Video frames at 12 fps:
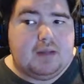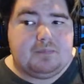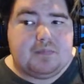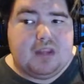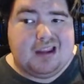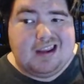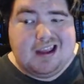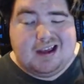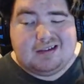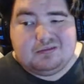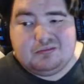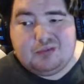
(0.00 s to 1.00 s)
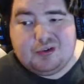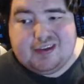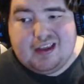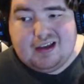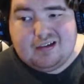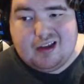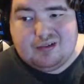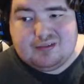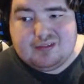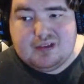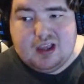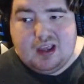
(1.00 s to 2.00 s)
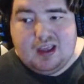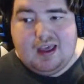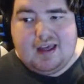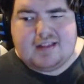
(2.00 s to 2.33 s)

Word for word: and yeah, we'll see how it goes. It's